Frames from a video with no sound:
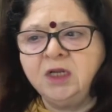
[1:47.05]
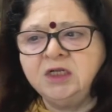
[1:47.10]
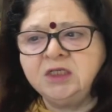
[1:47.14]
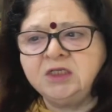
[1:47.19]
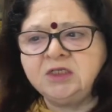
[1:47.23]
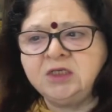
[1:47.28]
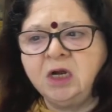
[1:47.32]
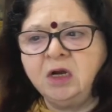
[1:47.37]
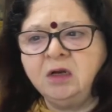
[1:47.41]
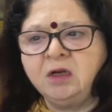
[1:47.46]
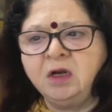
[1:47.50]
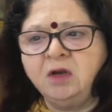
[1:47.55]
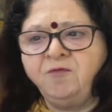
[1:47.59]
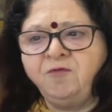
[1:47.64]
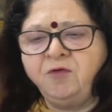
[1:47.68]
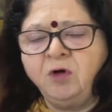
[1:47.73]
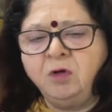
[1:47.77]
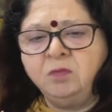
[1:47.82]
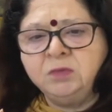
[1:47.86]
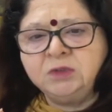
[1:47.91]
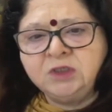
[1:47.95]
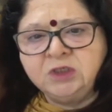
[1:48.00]
It started
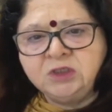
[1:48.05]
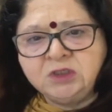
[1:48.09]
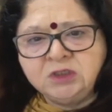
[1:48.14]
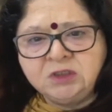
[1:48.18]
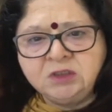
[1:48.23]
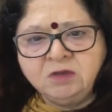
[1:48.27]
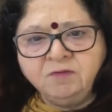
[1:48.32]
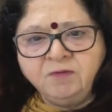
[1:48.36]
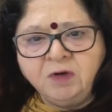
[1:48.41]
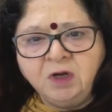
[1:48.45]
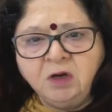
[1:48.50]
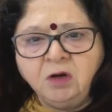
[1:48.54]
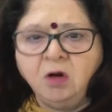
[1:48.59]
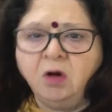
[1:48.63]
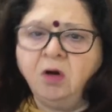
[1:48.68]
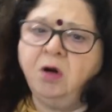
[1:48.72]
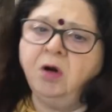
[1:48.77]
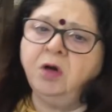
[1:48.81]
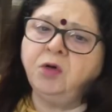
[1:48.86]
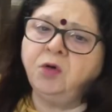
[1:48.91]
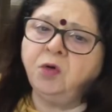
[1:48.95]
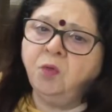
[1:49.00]
from City Civil
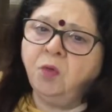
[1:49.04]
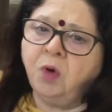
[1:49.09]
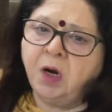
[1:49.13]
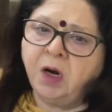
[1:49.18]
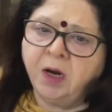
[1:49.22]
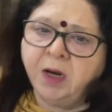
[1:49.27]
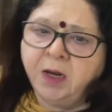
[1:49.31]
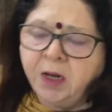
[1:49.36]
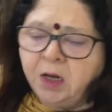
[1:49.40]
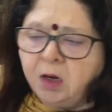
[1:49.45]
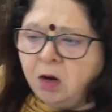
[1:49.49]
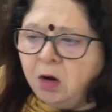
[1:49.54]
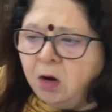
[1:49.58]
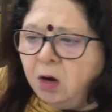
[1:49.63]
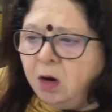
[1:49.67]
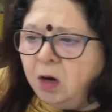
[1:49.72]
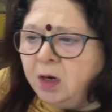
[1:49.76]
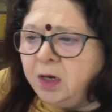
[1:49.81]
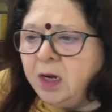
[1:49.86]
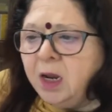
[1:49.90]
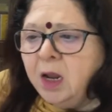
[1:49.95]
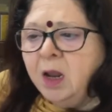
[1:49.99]
Court to High
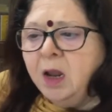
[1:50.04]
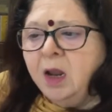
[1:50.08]
Court,